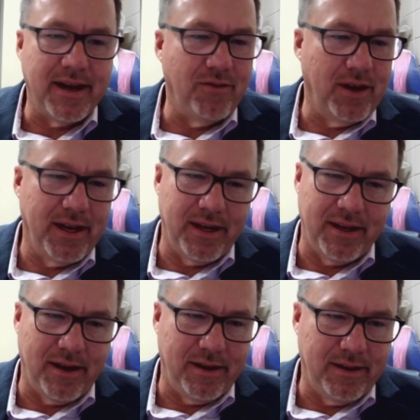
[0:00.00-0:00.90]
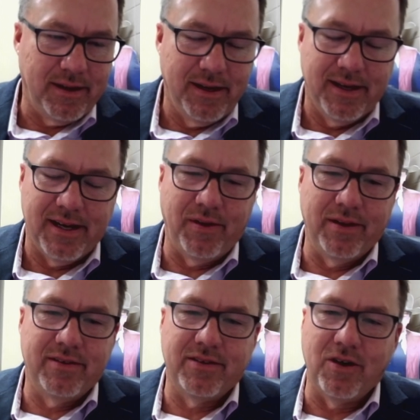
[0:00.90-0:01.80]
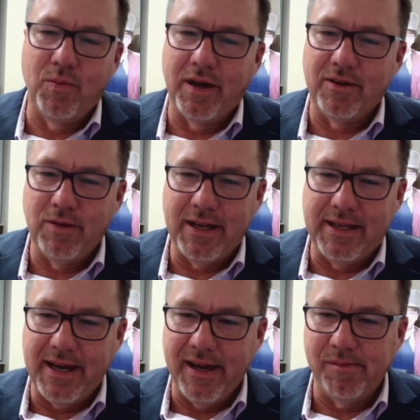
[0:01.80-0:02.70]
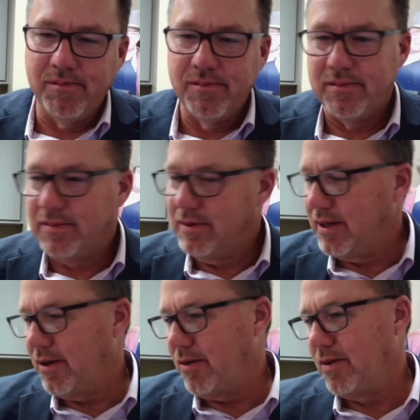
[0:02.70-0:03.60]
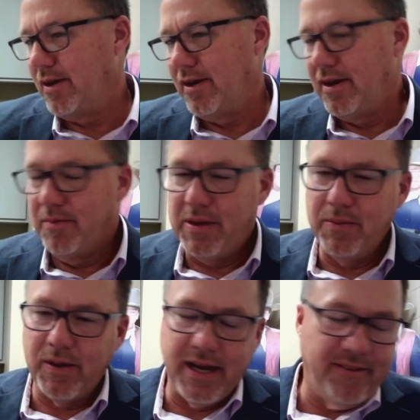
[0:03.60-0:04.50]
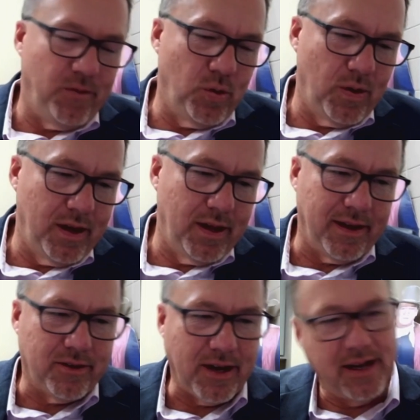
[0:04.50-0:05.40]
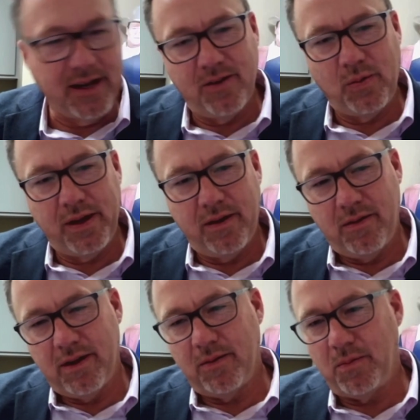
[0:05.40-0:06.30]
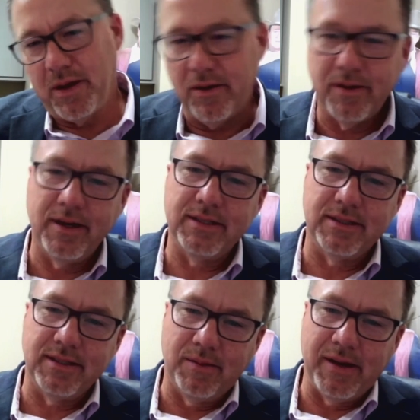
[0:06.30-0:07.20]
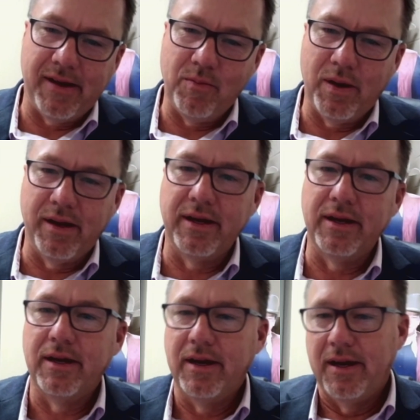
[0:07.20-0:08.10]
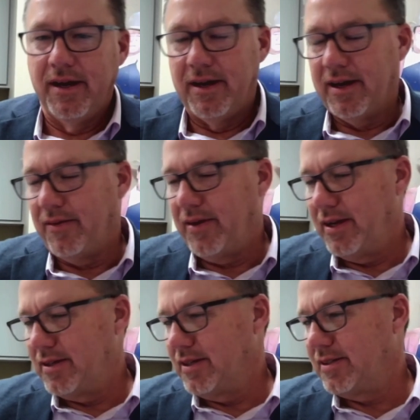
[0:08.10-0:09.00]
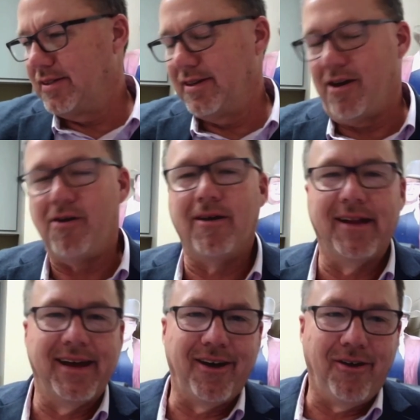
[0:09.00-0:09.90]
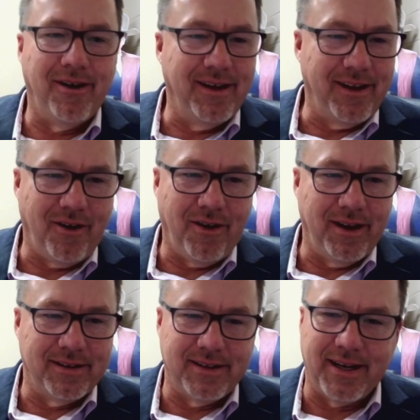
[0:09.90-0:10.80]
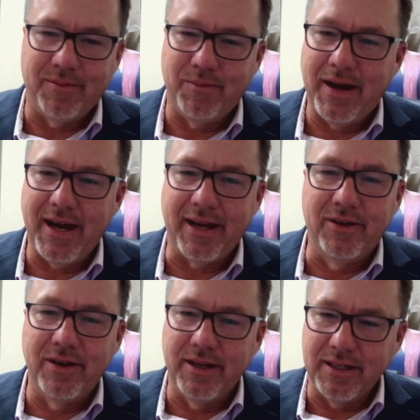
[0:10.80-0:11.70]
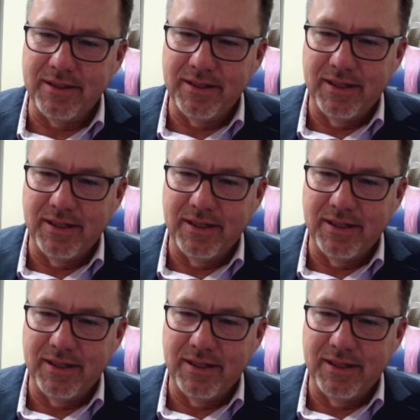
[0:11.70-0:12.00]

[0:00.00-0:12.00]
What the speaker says: Could never get it done. I mean, so much red tape. You know, people can't afford it. They try to go to WIOA. WIOA doesn't let them have the money. I mean, it's just on and on and on. It's like, my goodness,